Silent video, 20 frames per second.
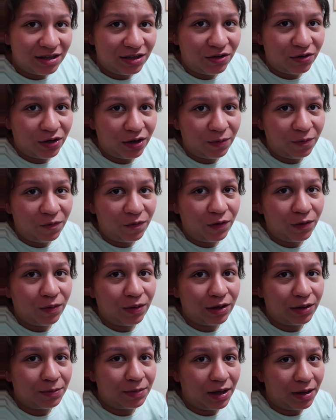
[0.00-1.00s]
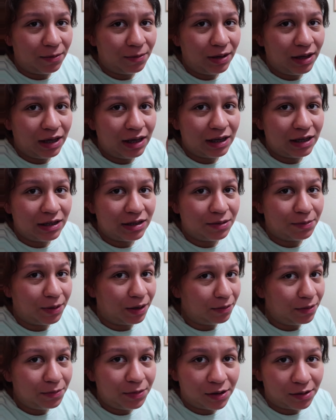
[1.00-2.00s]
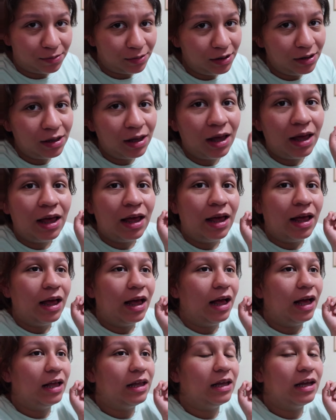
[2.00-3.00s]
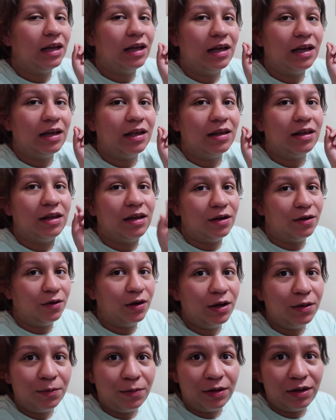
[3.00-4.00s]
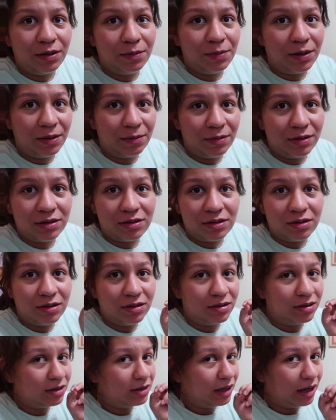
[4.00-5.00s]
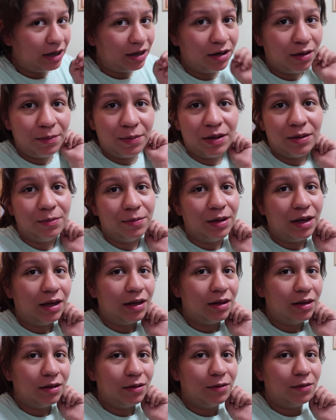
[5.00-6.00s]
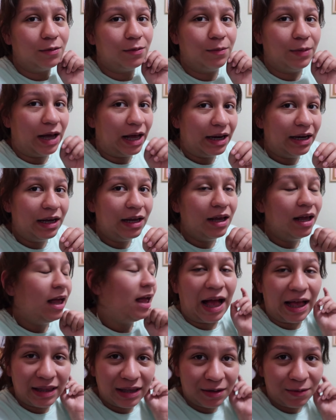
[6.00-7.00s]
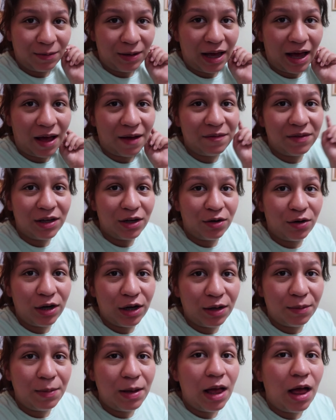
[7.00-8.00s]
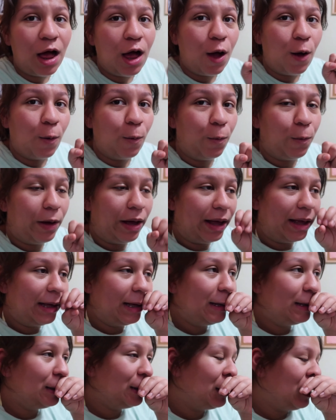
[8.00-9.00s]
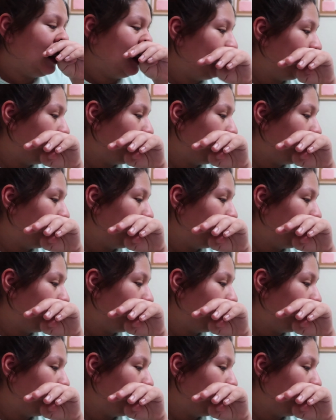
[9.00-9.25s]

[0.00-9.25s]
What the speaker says: the crib for when the baby is a baby, and then the crib when the baby is starting to stand up and be a little baddie, and then we have the crib when